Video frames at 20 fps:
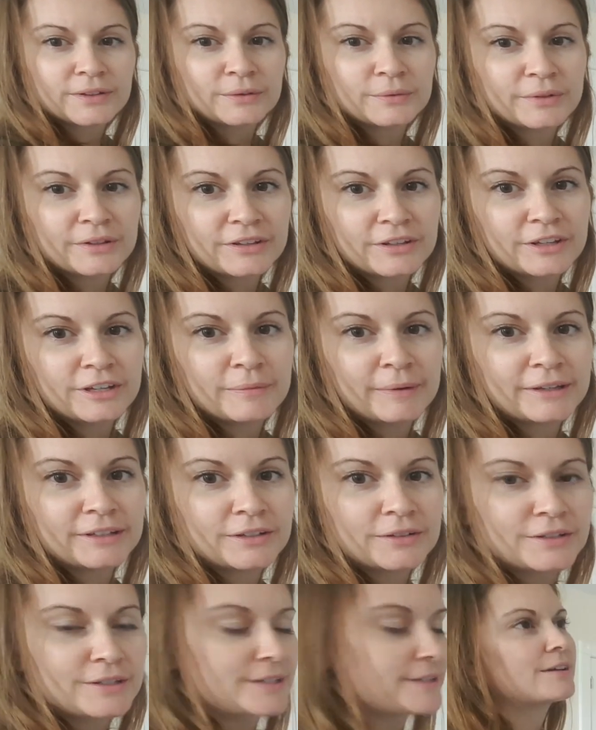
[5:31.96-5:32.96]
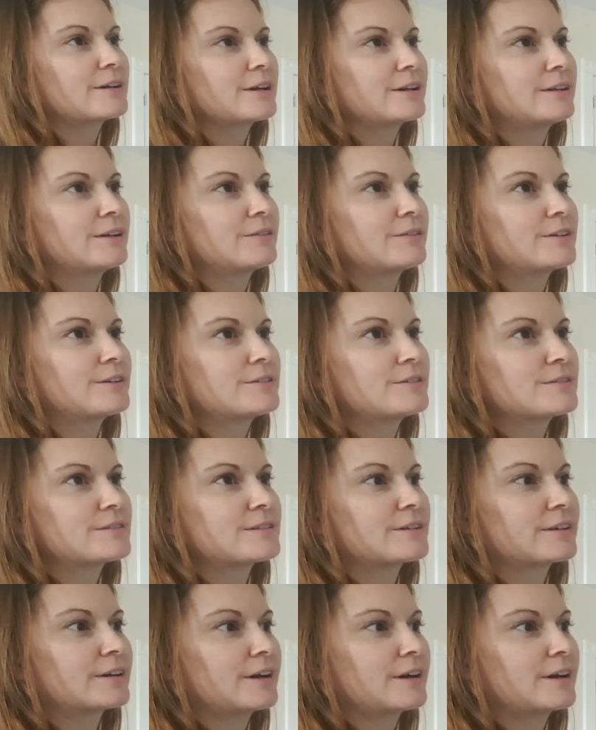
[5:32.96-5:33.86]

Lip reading: One thing you might notice, I never use a